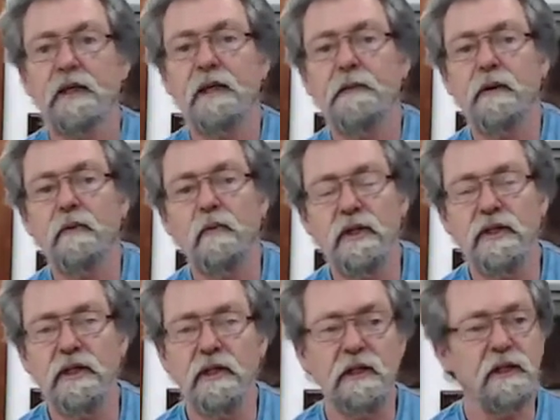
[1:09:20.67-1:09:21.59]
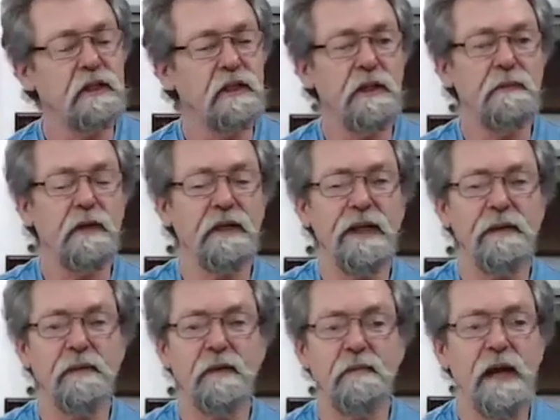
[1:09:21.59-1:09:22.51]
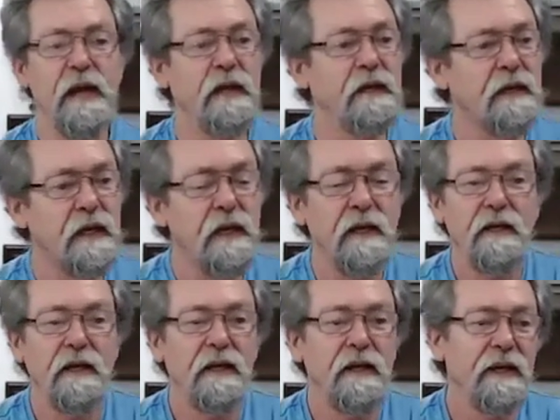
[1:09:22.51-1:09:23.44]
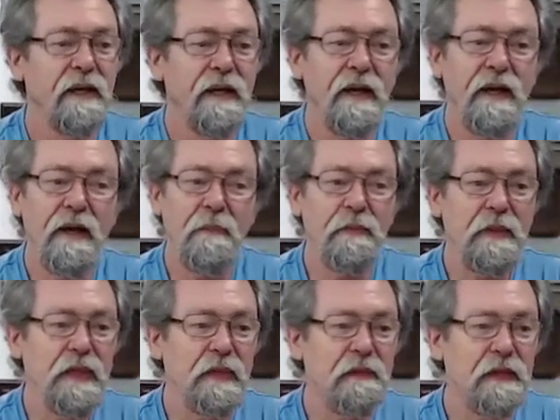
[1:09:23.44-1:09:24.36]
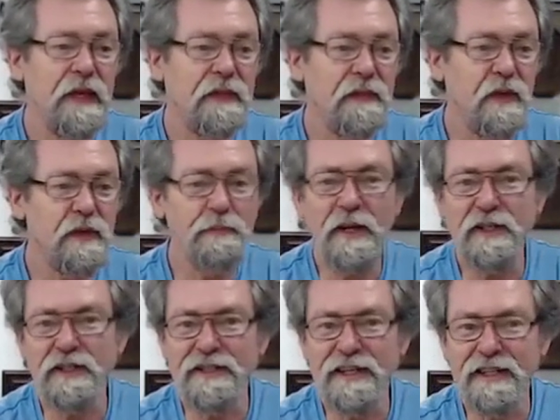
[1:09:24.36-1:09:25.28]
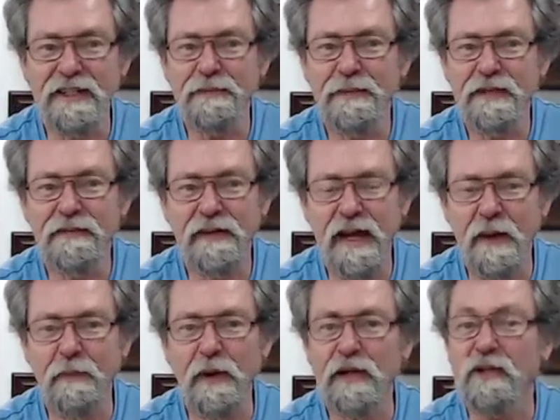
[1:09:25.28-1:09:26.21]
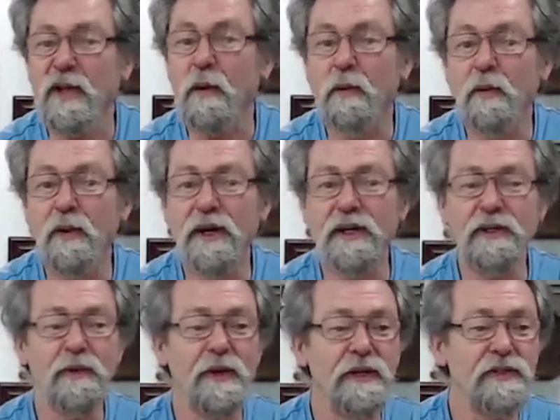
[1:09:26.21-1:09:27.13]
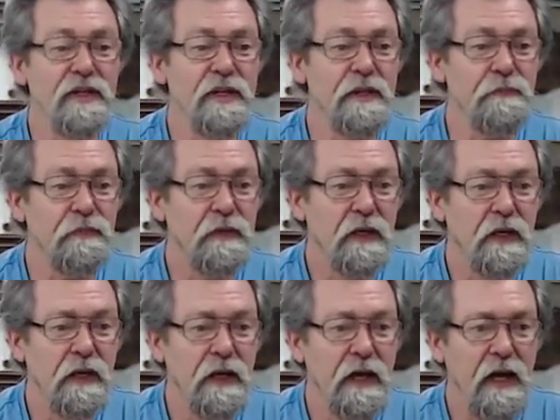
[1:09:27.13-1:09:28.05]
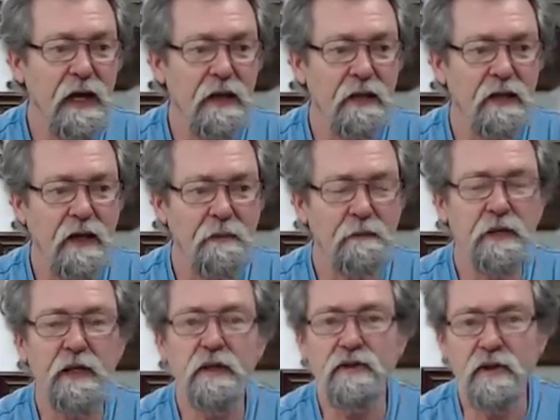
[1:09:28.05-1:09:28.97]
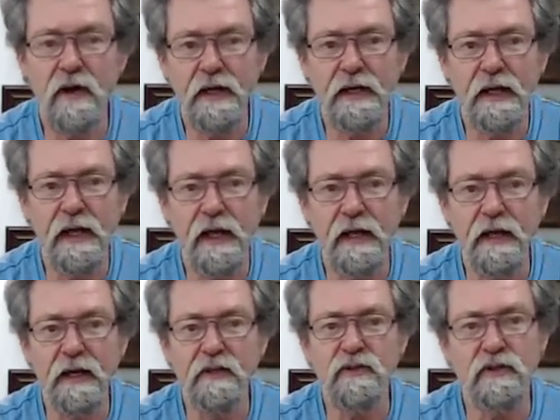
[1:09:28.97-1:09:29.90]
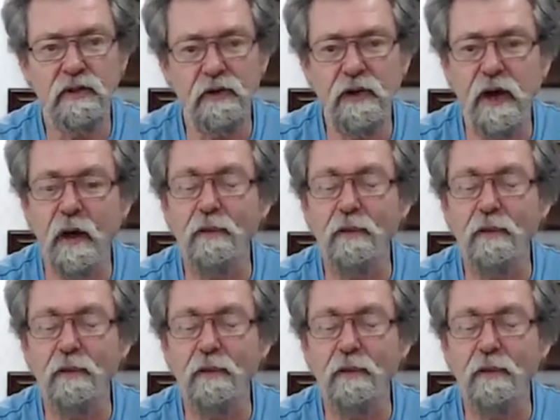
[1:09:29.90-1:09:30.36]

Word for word: Keep on watching. Keep on coming back. Um, get those pictures into me of clamp racks. I really do want to see them. And I'm going to try and get a haircut soon.